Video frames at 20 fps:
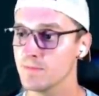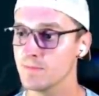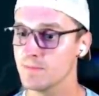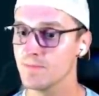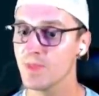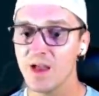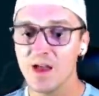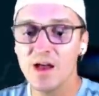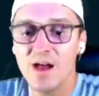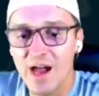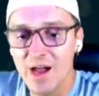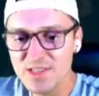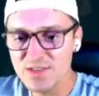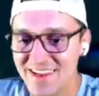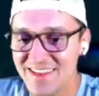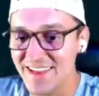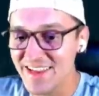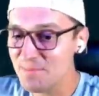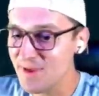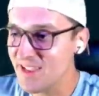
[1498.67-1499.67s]
Meteor
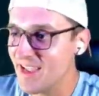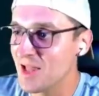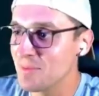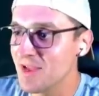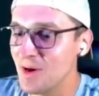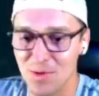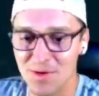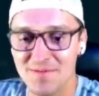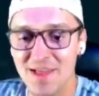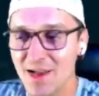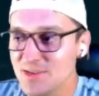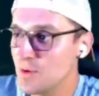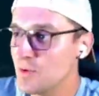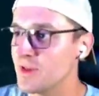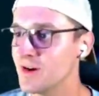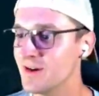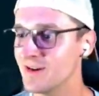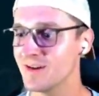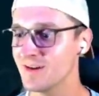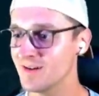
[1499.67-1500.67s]
Mash.
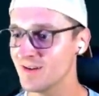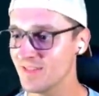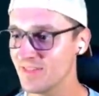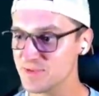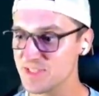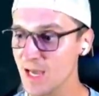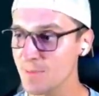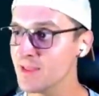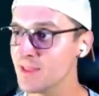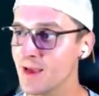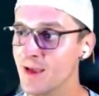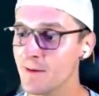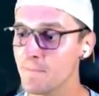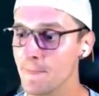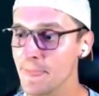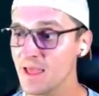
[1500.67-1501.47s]
Then there is Bergmite.